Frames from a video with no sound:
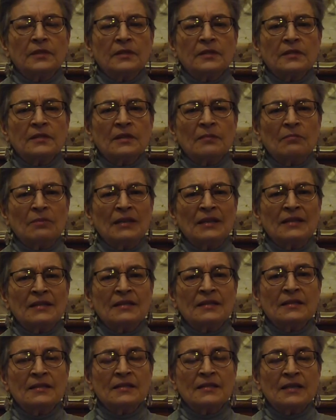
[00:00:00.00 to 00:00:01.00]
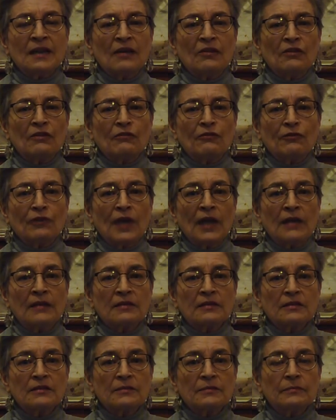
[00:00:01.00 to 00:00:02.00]
someplace in the south of
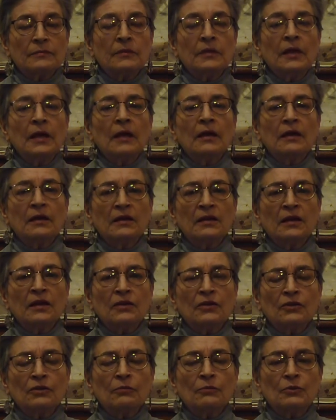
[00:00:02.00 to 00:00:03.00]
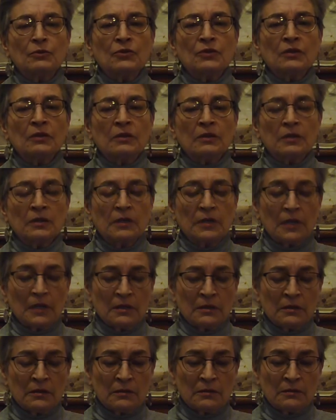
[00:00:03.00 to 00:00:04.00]
France. Yeah, a conductor, musical
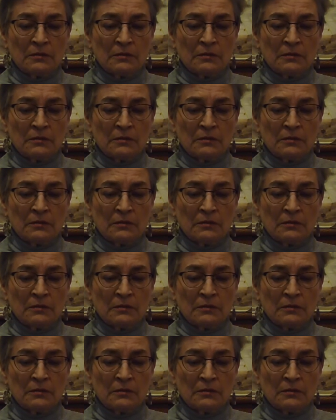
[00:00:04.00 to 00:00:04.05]
conductor.